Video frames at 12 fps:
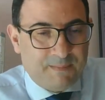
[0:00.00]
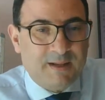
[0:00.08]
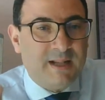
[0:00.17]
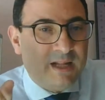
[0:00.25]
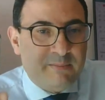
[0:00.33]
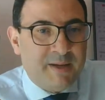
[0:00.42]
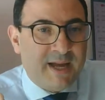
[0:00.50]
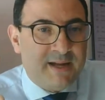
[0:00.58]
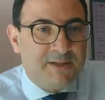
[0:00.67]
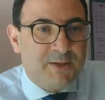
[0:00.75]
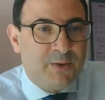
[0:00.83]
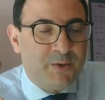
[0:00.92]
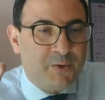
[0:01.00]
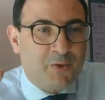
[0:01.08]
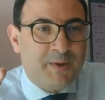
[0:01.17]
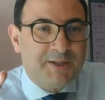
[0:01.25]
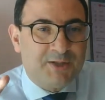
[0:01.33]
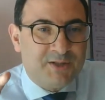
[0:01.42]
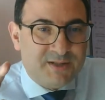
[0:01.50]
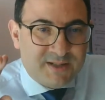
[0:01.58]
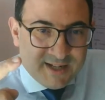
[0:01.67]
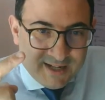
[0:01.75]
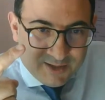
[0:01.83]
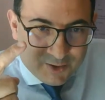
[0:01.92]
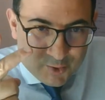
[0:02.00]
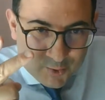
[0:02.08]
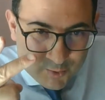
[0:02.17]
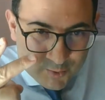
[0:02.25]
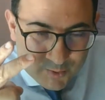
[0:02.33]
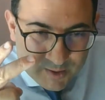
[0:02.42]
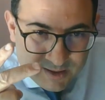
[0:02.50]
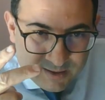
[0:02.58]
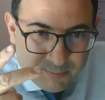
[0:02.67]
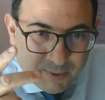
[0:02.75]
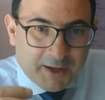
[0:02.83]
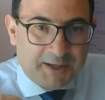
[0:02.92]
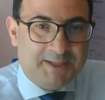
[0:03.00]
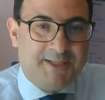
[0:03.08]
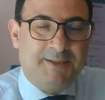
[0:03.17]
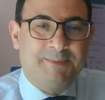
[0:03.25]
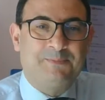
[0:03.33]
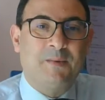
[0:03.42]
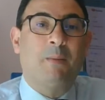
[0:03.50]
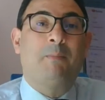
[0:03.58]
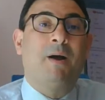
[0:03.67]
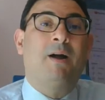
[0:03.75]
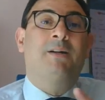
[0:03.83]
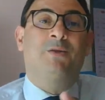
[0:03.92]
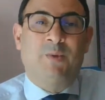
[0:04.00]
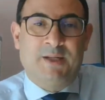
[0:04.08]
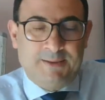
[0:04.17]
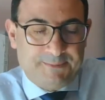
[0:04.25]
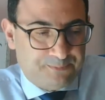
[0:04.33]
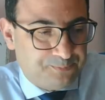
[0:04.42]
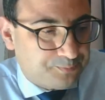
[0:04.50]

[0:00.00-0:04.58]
Let me answer your question in two parts. Part one,